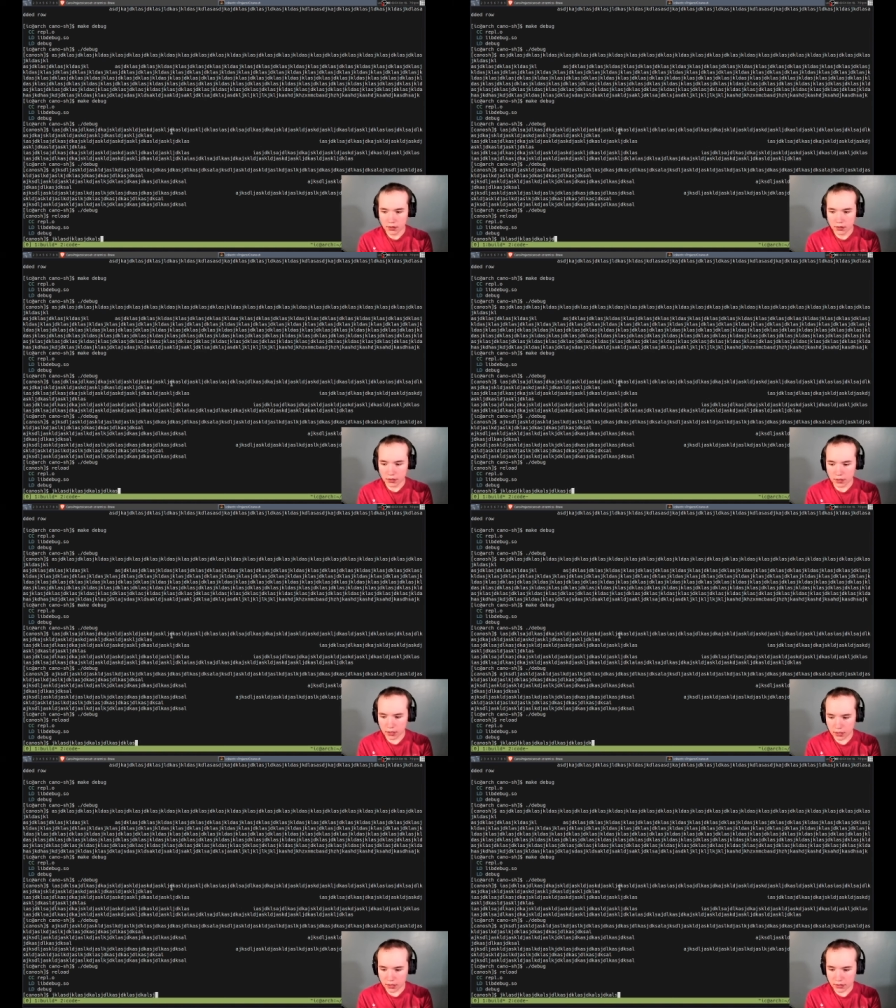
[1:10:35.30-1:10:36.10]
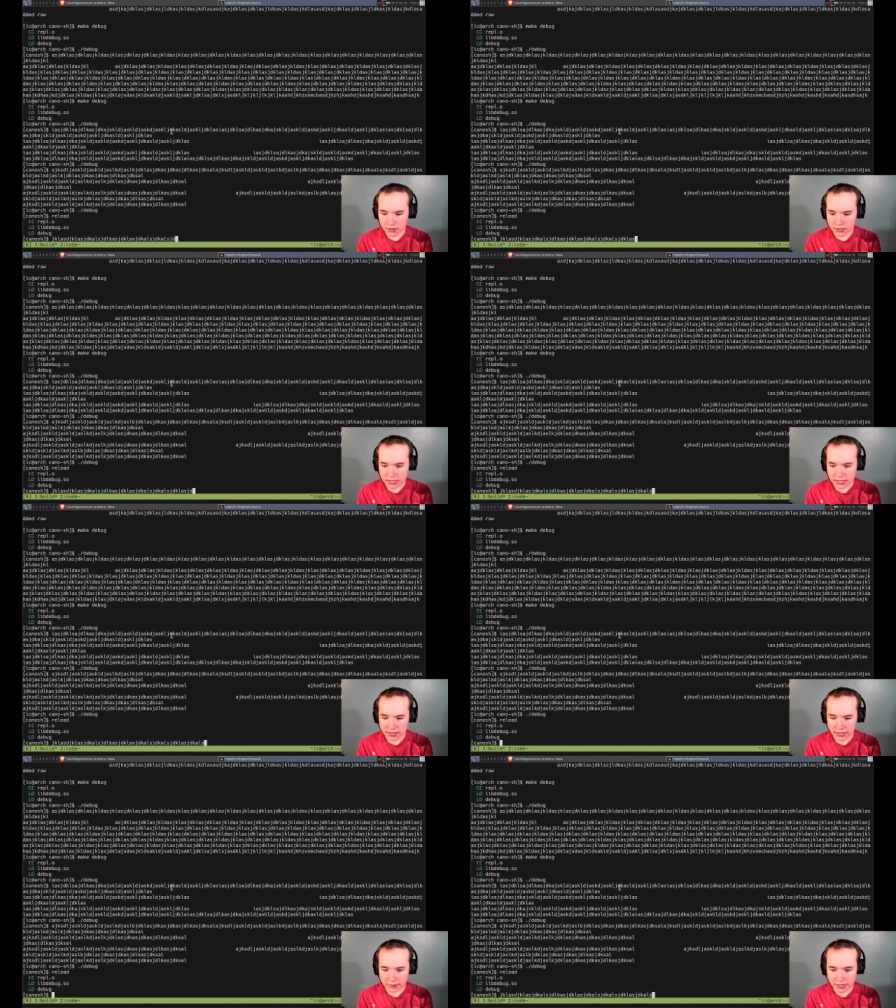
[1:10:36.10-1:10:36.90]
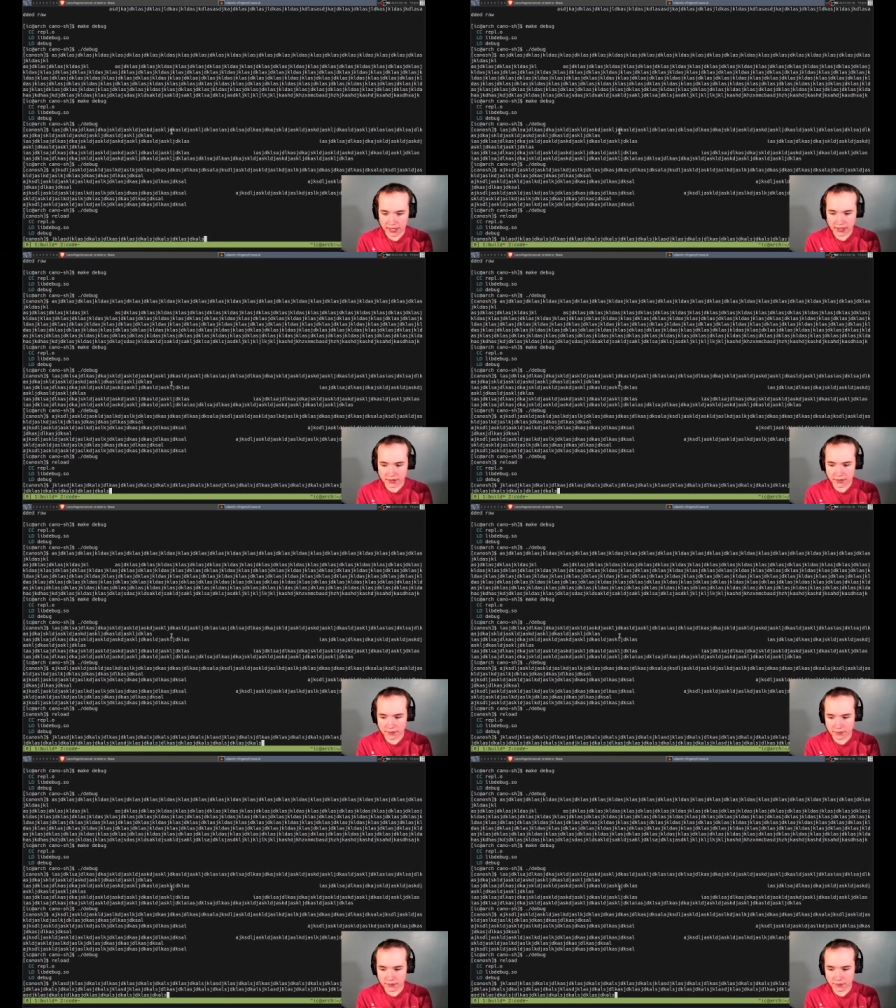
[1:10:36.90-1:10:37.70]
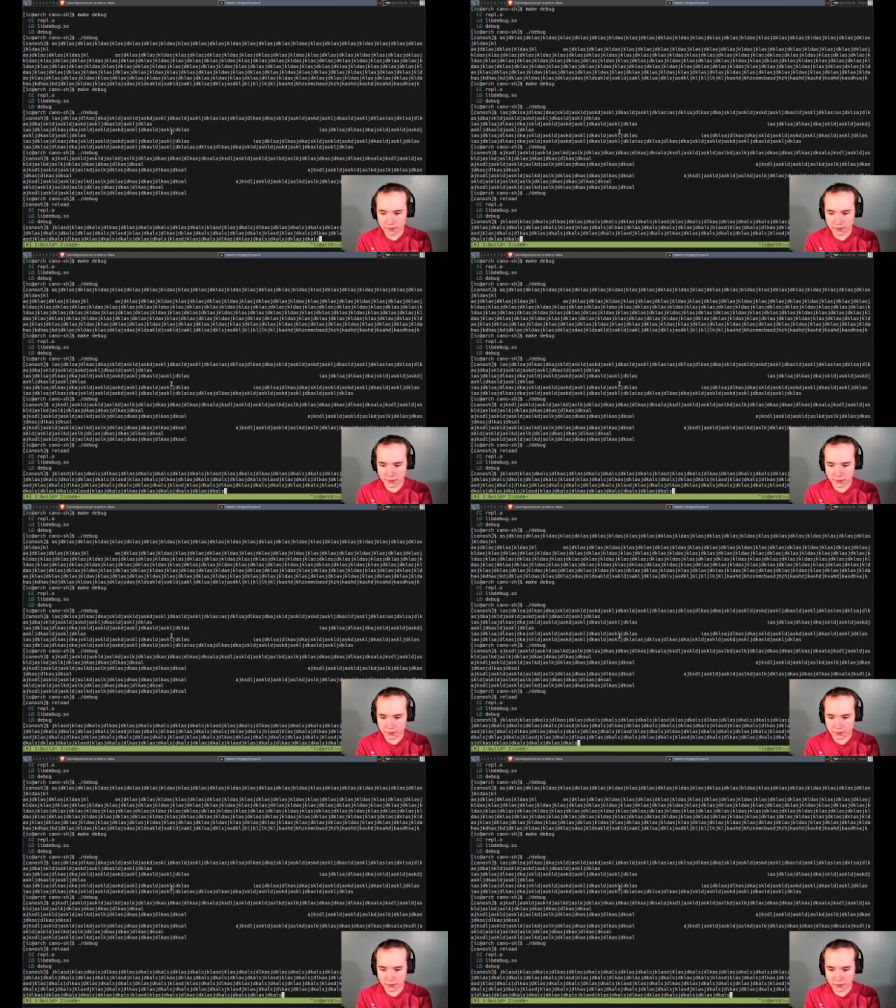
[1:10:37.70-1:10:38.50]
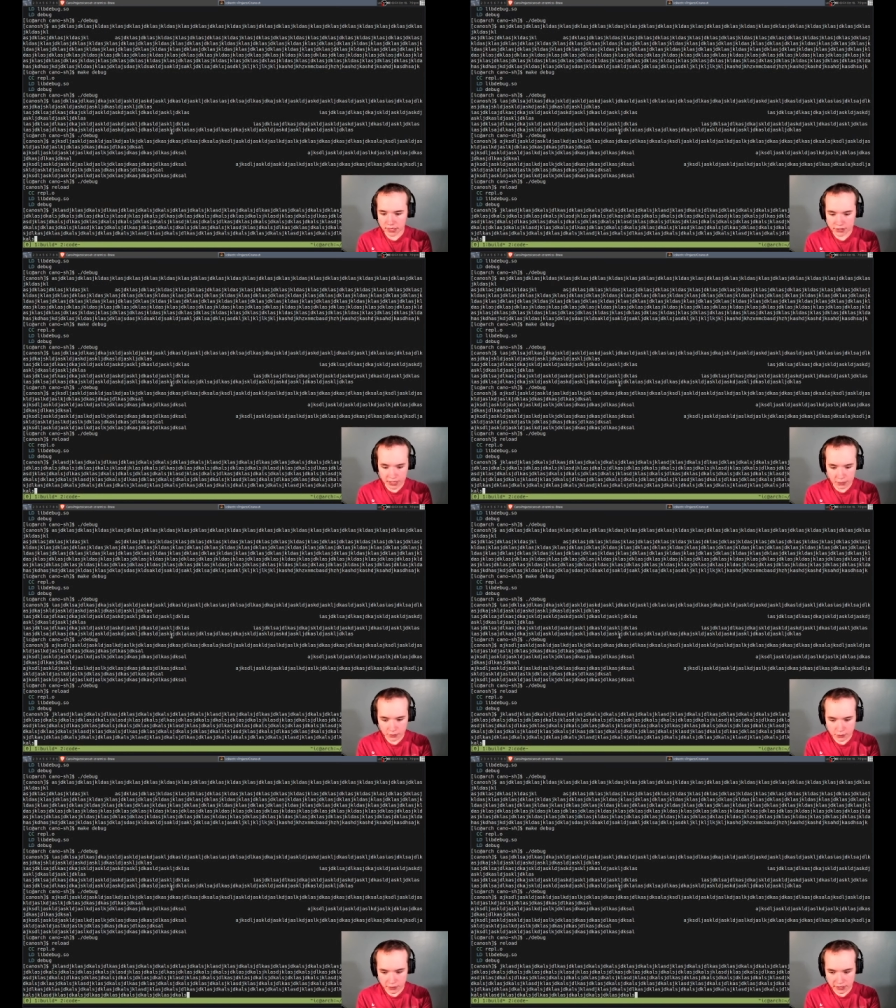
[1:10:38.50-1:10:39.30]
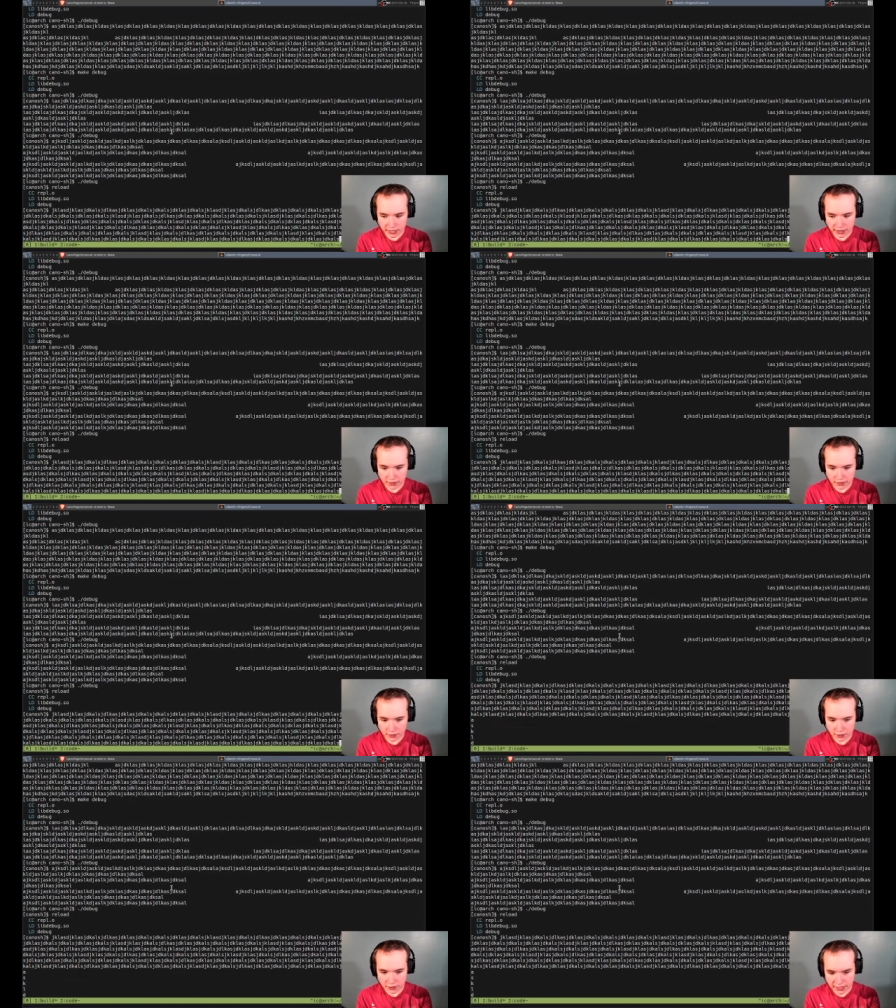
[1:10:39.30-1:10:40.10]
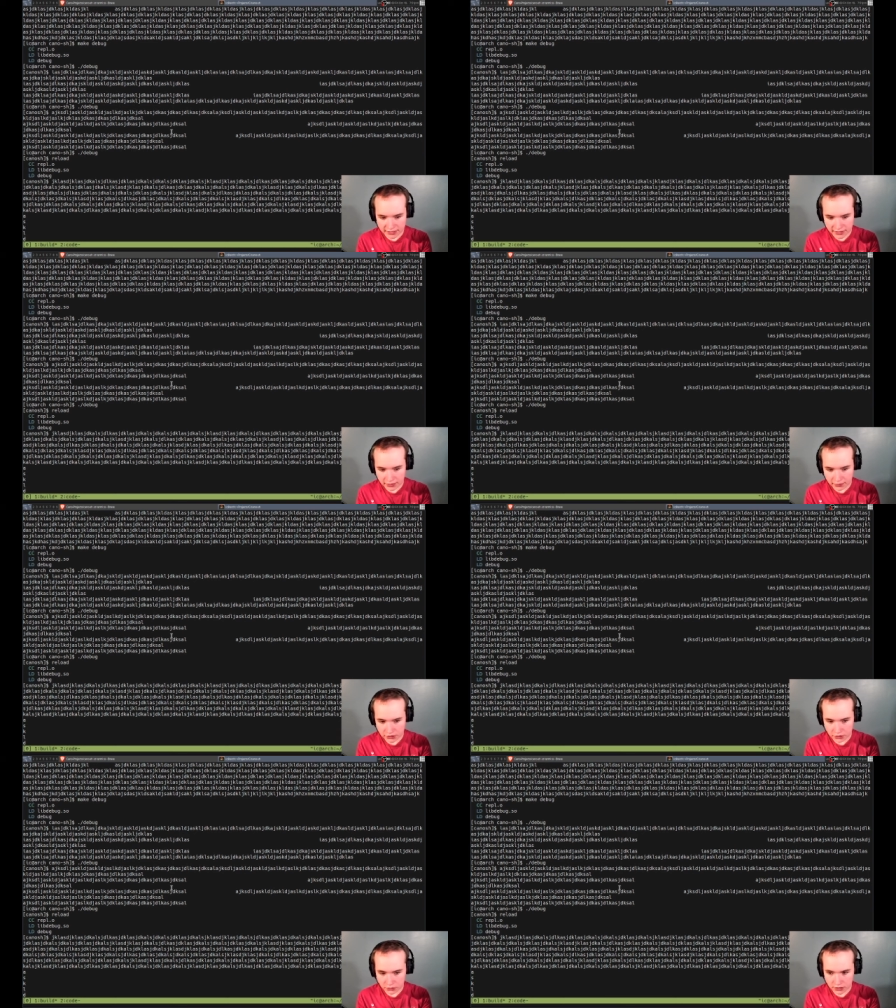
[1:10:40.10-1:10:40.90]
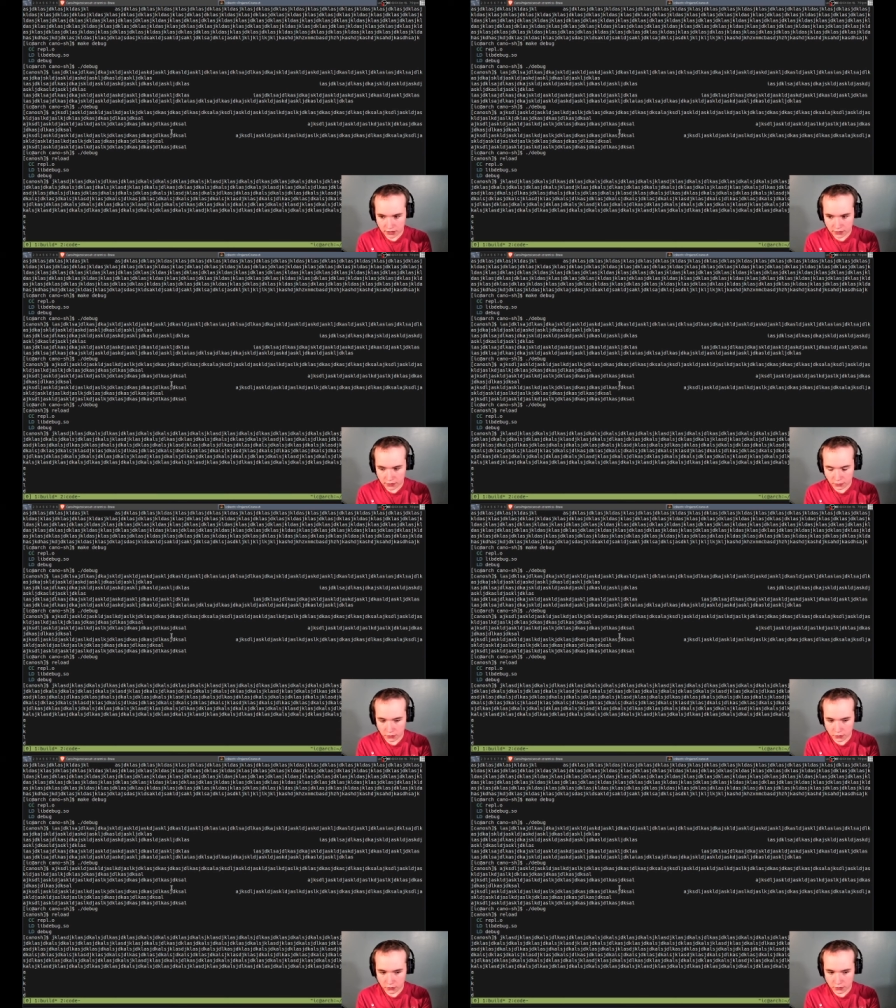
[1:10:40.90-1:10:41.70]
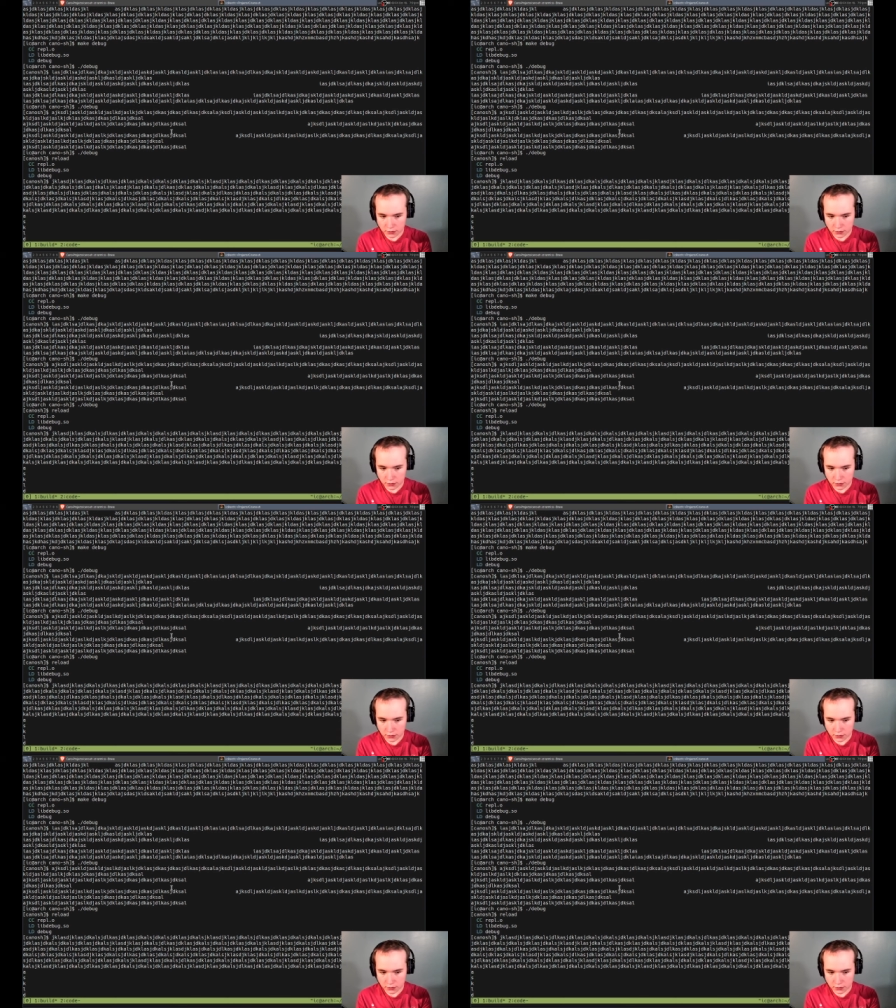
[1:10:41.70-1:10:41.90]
Let's see, type that. Yeah, so that works, but then, you know, it has the same issue with the rows.